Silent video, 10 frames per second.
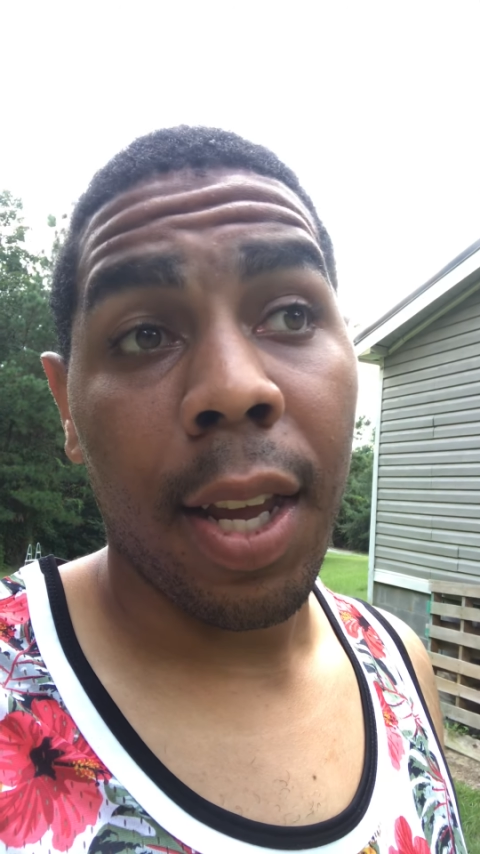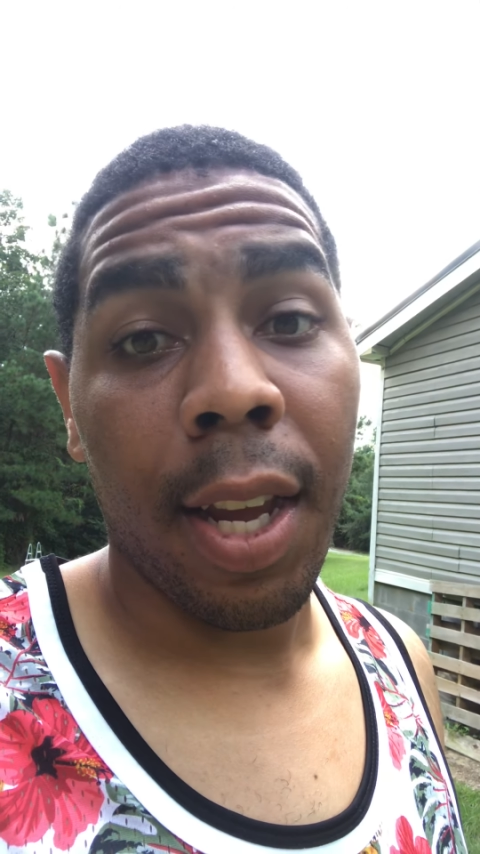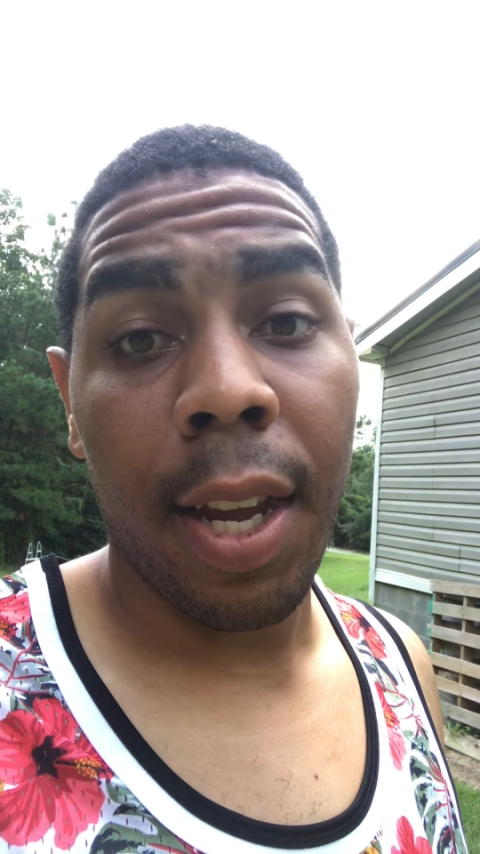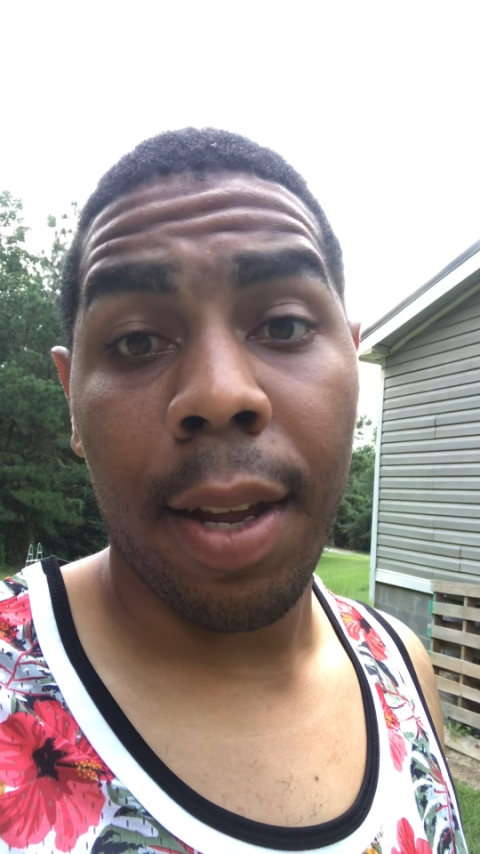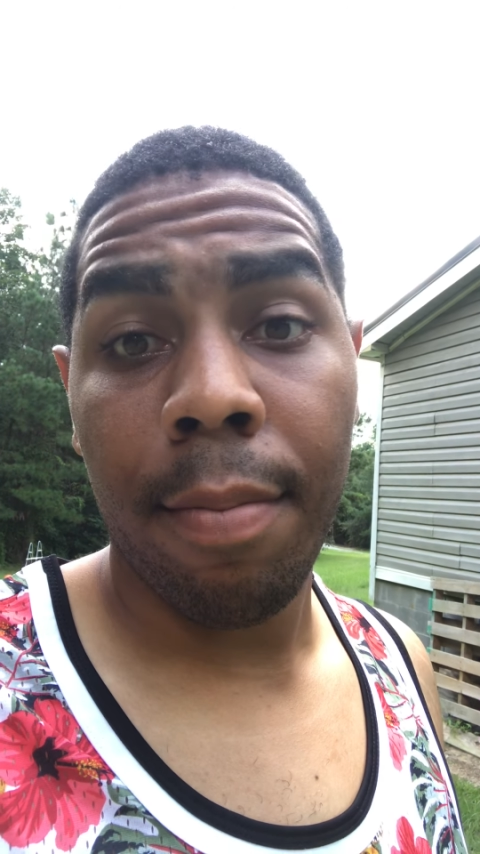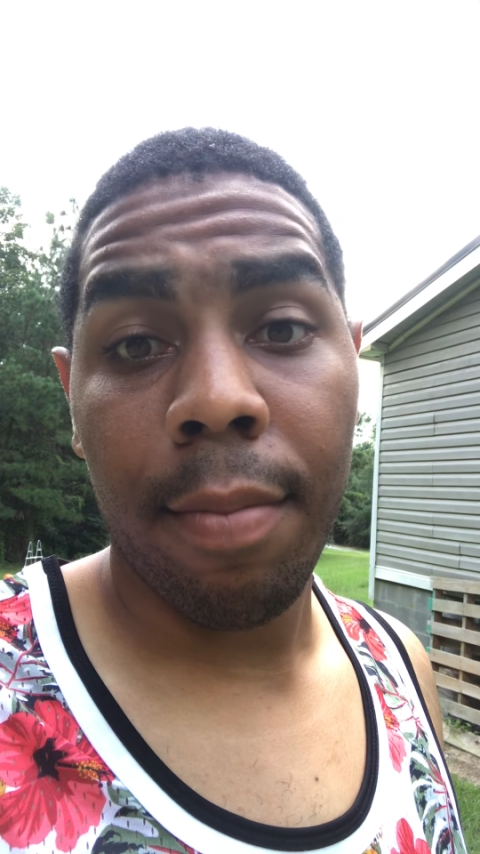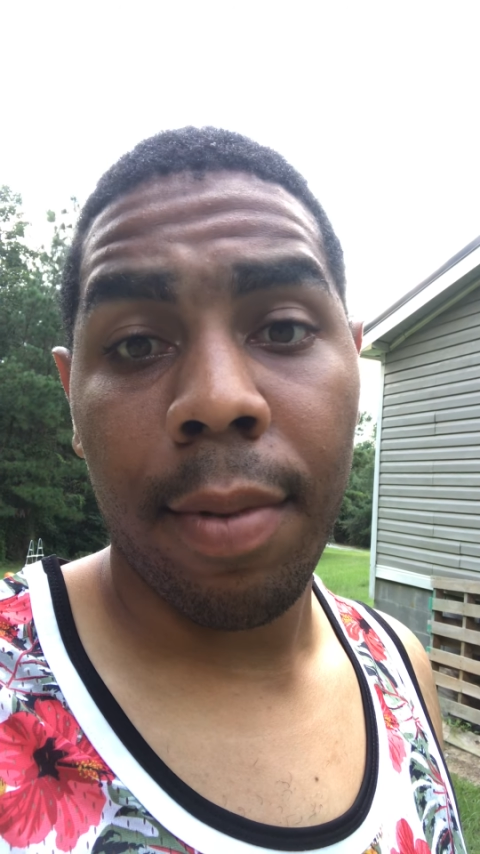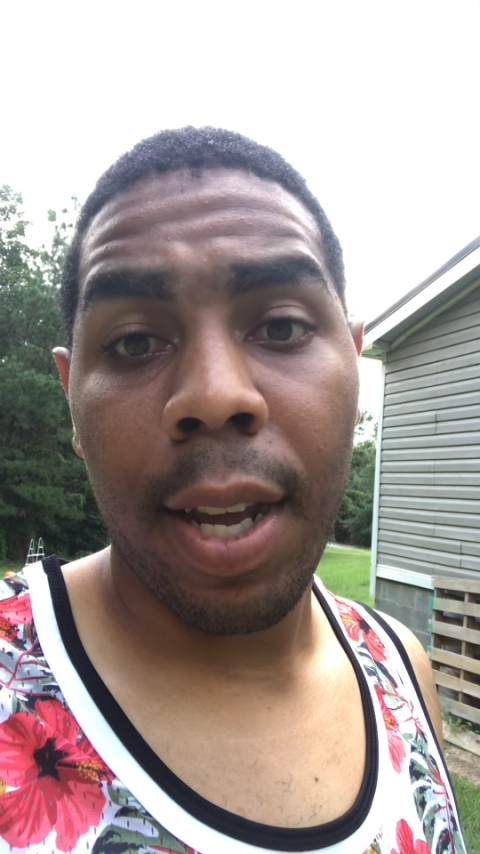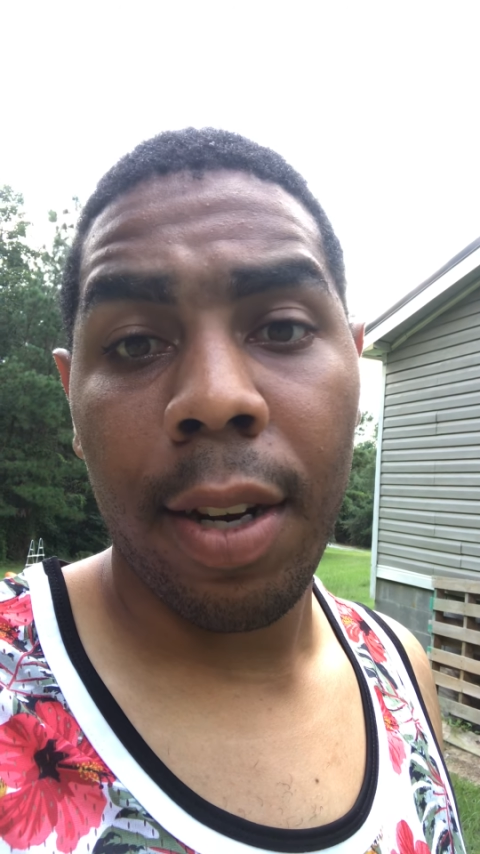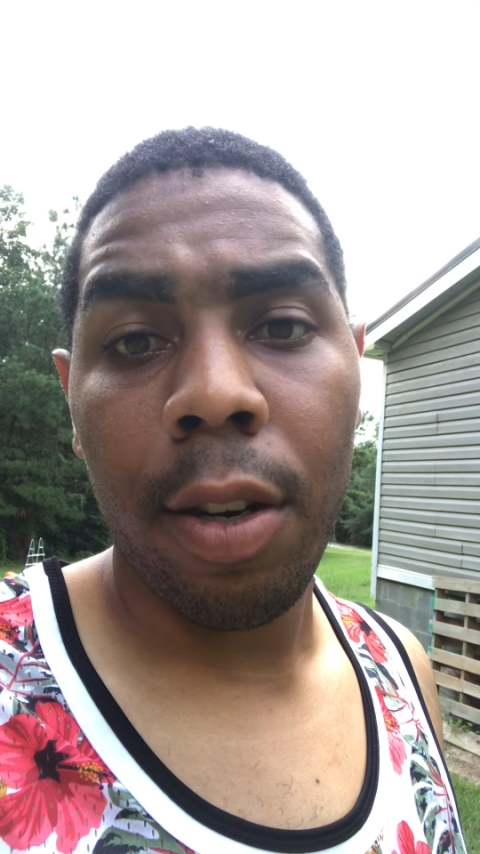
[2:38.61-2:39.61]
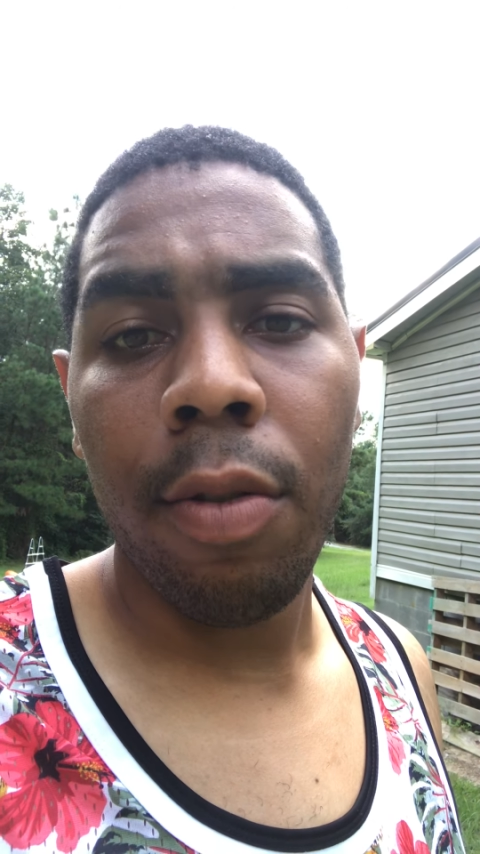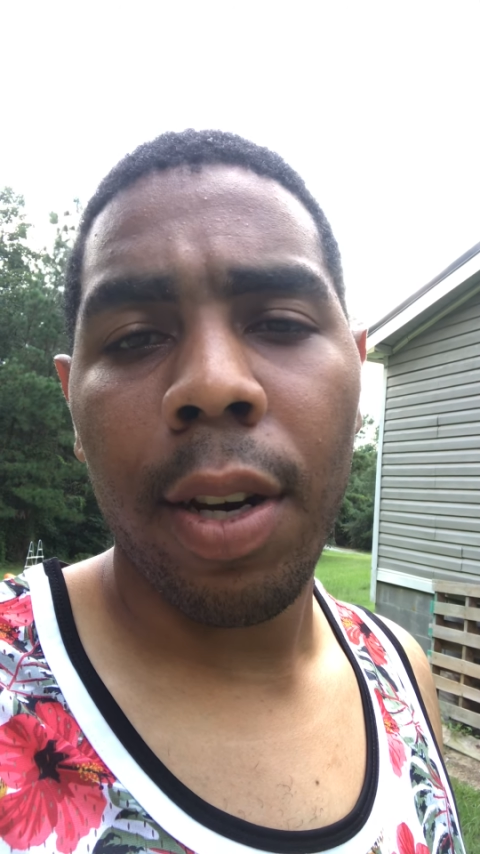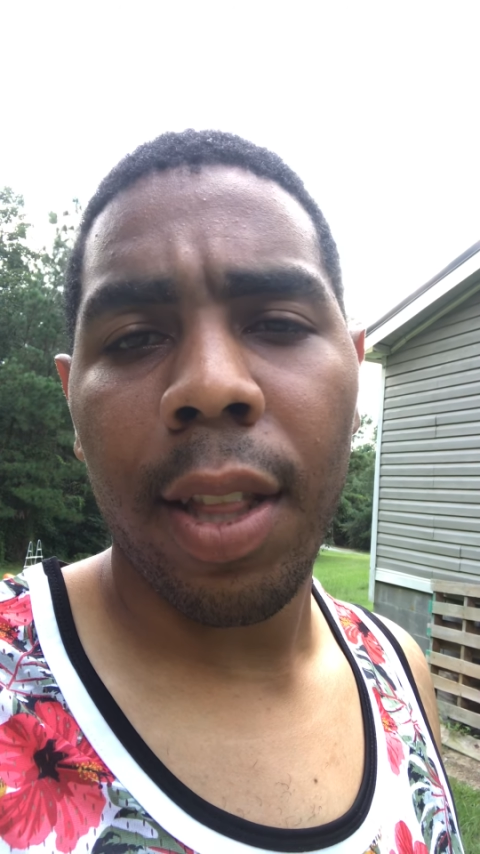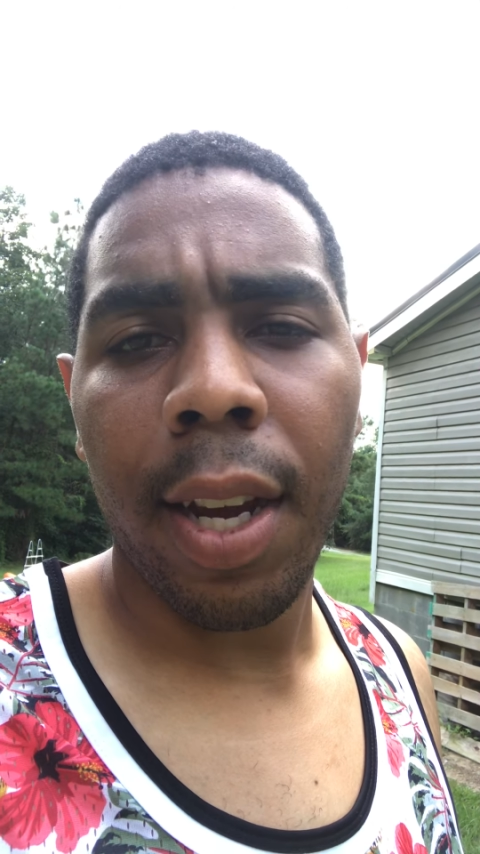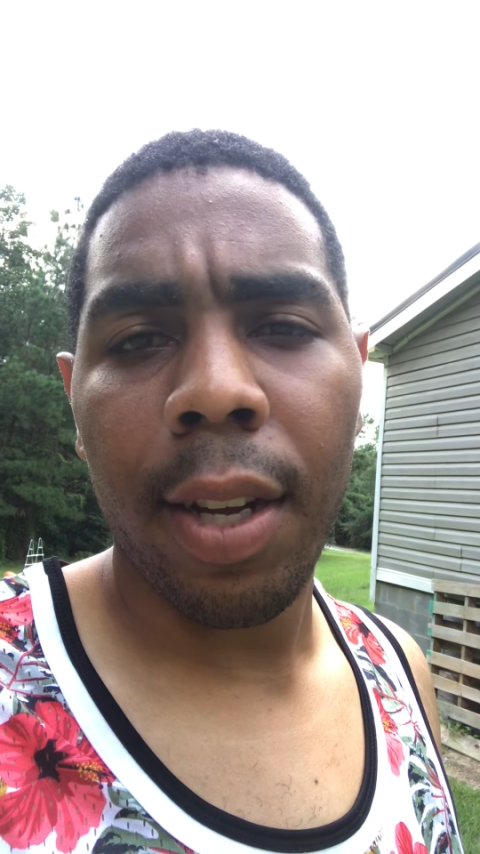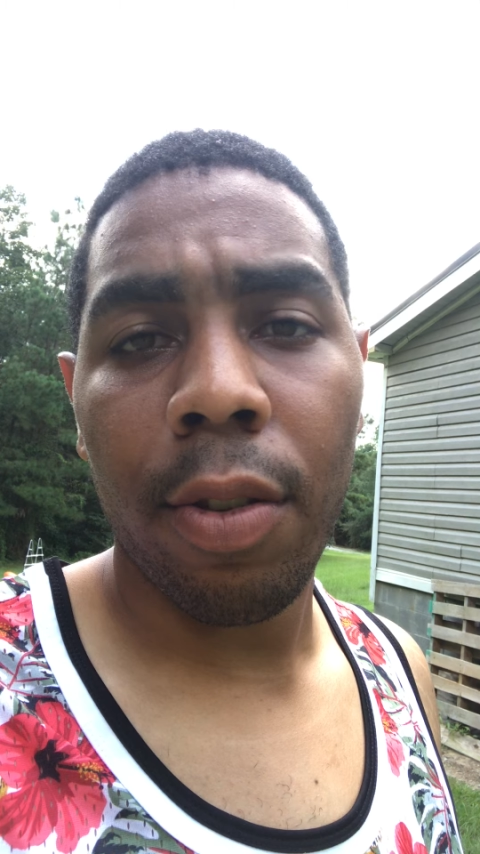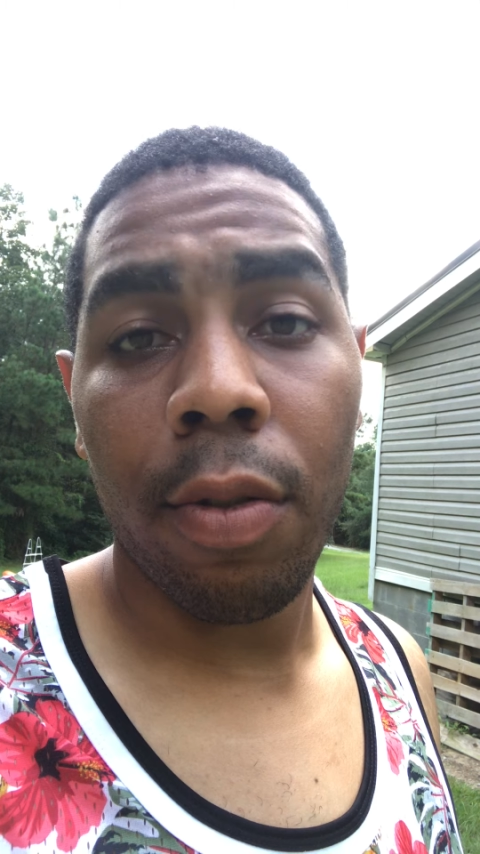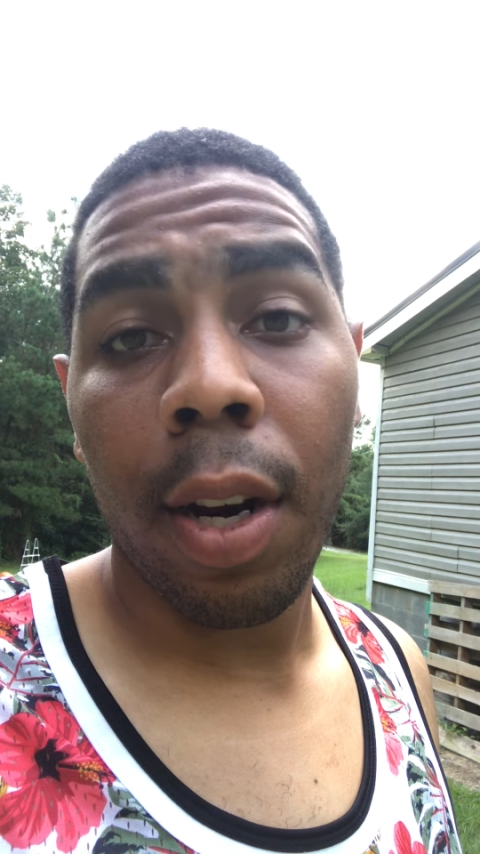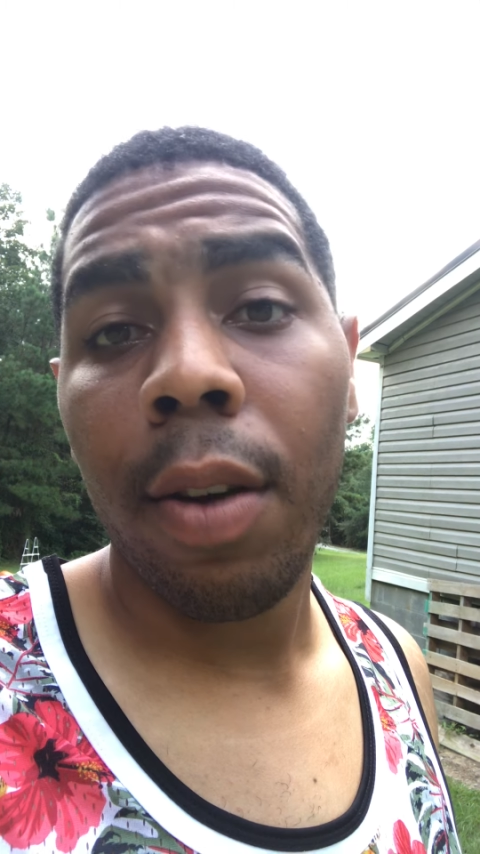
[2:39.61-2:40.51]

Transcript: and they didn't do anything to him.